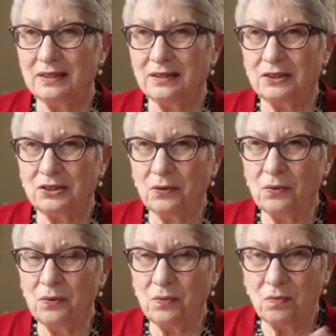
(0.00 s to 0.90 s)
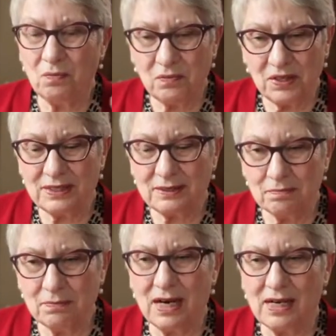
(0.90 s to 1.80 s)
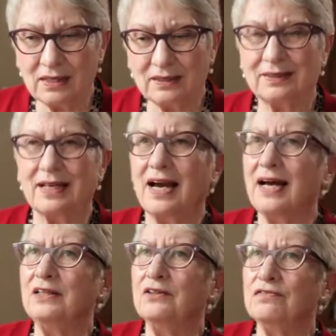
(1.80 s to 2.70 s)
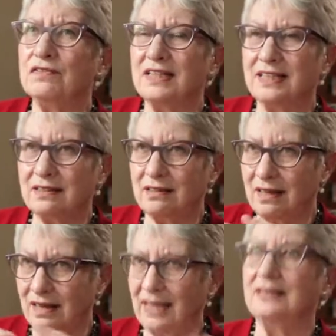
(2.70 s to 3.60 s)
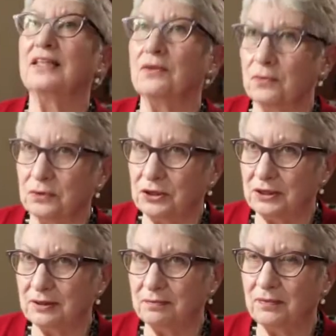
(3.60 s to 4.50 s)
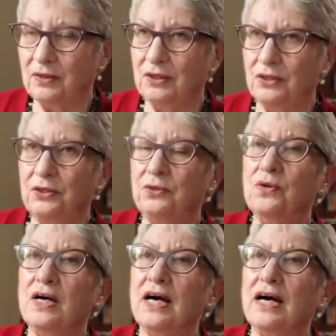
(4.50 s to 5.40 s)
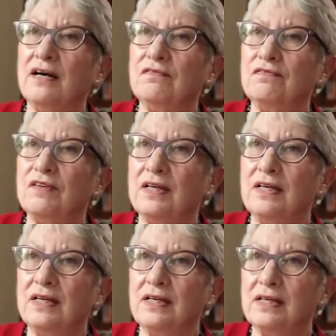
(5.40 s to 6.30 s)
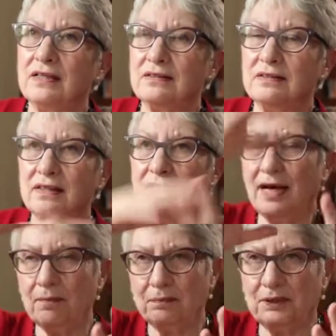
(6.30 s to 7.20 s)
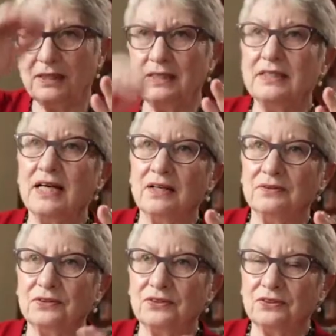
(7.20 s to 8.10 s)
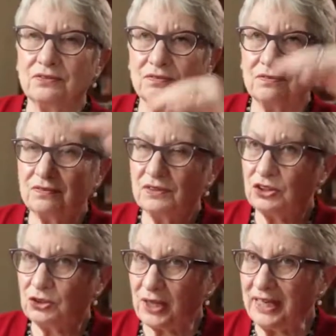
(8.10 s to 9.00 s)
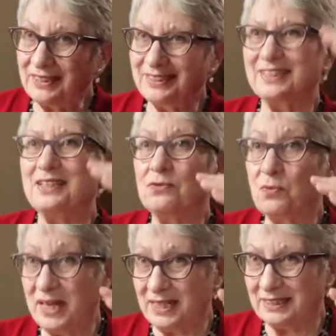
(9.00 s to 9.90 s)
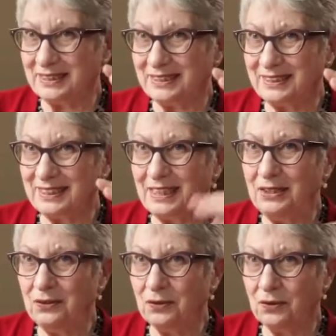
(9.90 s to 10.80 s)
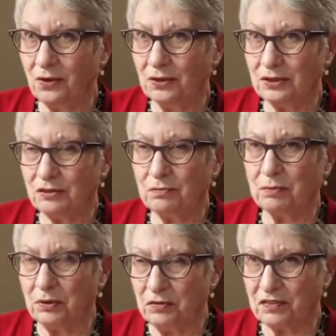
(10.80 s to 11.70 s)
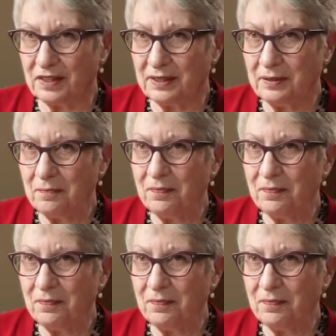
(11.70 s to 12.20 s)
So this marks a kind of classic autism. You have ups and downs, strengths and weaknesses in your cognitive profile.